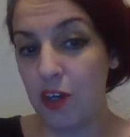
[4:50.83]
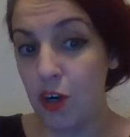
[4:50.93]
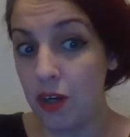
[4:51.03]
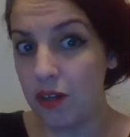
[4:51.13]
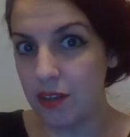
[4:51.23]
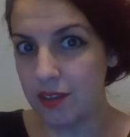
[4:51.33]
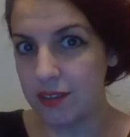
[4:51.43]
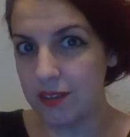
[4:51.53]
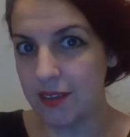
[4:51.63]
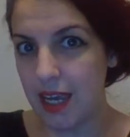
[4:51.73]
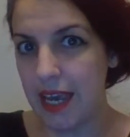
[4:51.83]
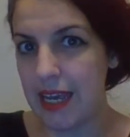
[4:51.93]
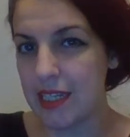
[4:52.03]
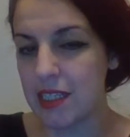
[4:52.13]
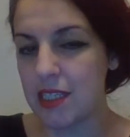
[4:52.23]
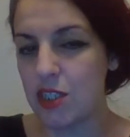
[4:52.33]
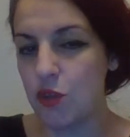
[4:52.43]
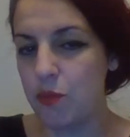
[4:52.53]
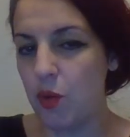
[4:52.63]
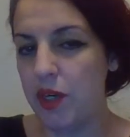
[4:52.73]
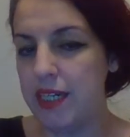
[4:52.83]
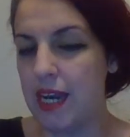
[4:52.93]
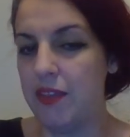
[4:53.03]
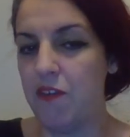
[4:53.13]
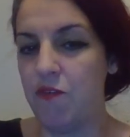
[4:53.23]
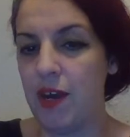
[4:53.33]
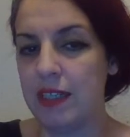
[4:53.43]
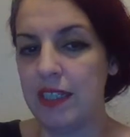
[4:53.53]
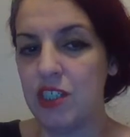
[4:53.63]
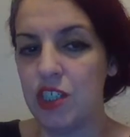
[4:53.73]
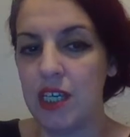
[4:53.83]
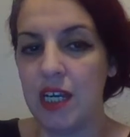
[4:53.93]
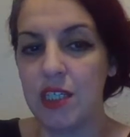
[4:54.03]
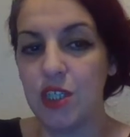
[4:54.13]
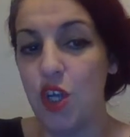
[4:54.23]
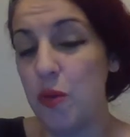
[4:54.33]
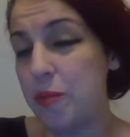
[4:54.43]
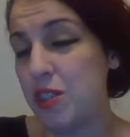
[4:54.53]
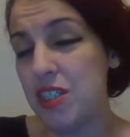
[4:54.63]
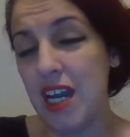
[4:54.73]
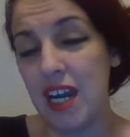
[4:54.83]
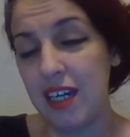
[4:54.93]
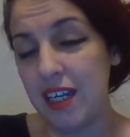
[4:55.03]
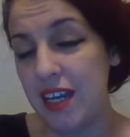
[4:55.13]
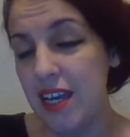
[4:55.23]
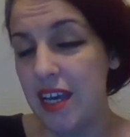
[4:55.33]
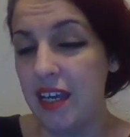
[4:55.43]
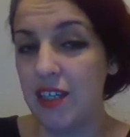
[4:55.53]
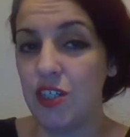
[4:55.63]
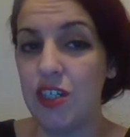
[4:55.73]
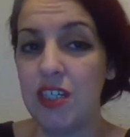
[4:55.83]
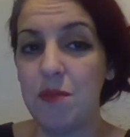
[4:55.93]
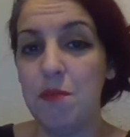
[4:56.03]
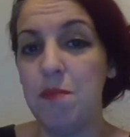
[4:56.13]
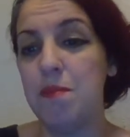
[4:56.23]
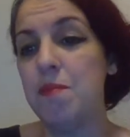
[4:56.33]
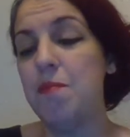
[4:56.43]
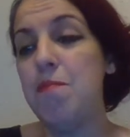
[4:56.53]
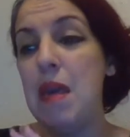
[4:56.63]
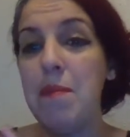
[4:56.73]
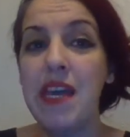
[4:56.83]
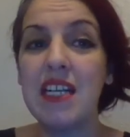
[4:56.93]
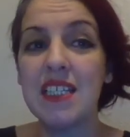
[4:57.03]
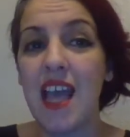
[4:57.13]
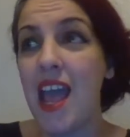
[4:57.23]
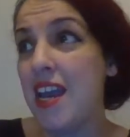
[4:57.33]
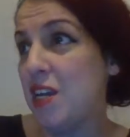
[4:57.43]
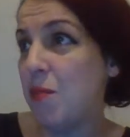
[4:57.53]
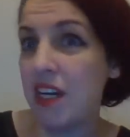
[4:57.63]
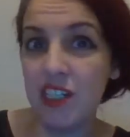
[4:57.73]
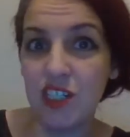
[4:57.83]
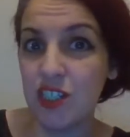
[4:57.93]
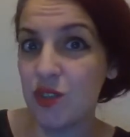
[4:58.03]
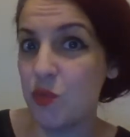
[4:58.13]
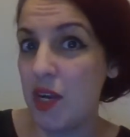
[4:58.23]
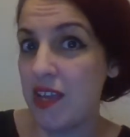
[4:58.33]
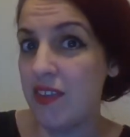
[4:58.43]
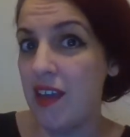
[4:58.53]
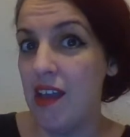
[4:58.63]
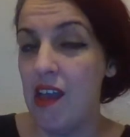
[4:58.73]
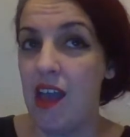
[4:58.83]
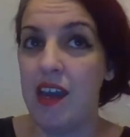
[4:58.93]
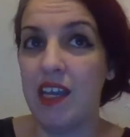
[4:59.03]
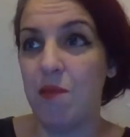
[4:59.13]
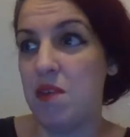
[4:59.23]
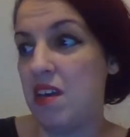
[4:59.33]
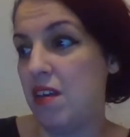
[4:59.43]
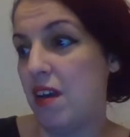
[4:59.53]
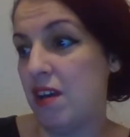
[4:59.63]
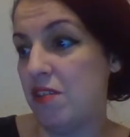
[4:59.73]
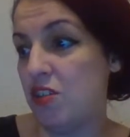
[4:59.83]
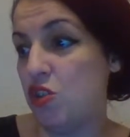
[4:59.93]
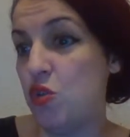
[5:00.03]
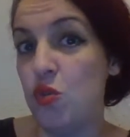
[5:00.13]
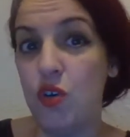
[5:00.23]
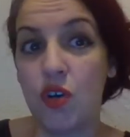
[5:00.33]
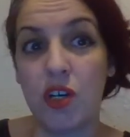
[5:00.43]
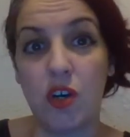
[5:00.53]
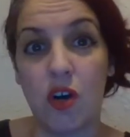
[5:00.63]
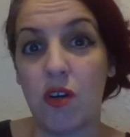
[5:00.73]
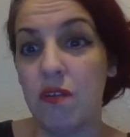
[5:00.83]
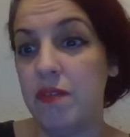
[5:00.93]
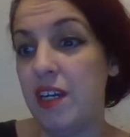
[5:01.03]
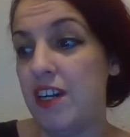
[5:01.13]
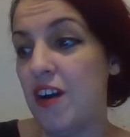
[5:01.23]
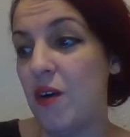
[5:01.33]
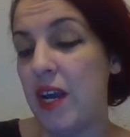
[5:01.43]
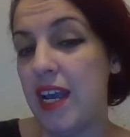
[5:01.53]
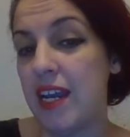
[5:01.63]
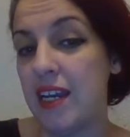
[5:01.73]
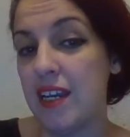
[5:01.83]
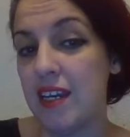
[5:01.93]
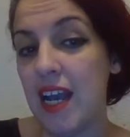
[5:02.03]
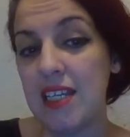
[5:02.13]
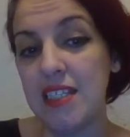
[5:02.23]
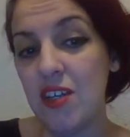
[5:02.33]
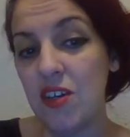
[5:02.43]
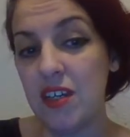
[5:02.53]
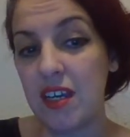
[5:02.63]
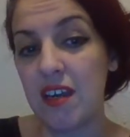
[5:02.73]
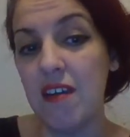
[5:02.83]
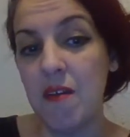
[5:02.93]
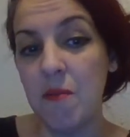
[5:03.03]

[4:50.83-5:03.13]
her looks is to point out the fact that she has no personality and she mimics anybody she's with, and it can be a dude or a girl, and that's the only